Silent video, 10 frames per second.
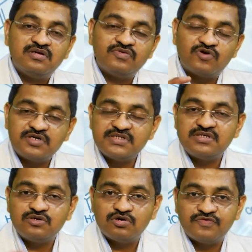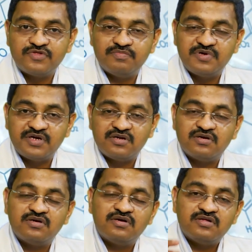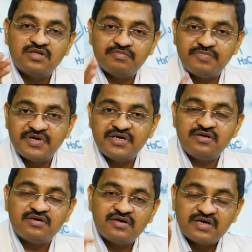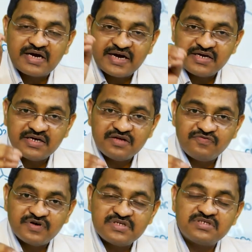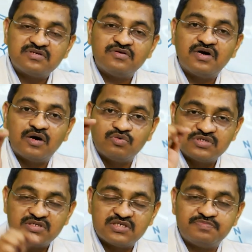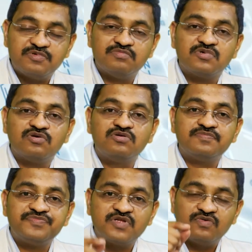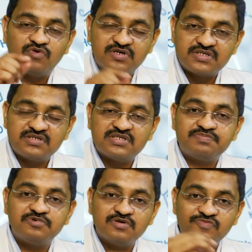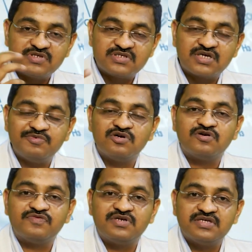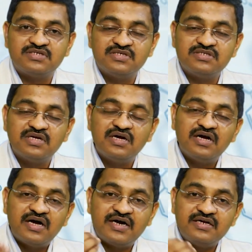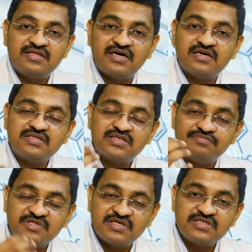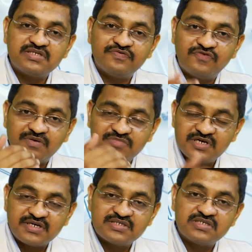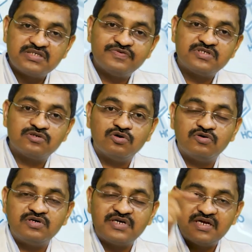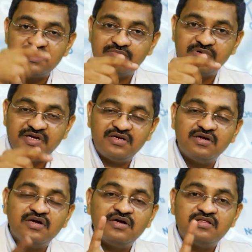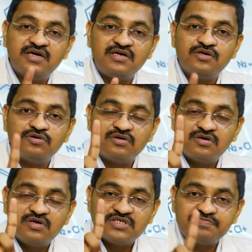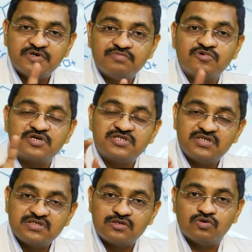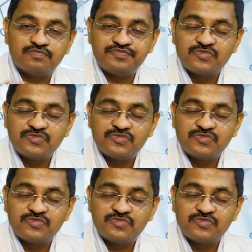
What is the role of the brain? The brain identifies how is the sperm count, what is the sperm which is coming out of the testis, and there are some things from the testis which go and tell the brain that your sperm production is low.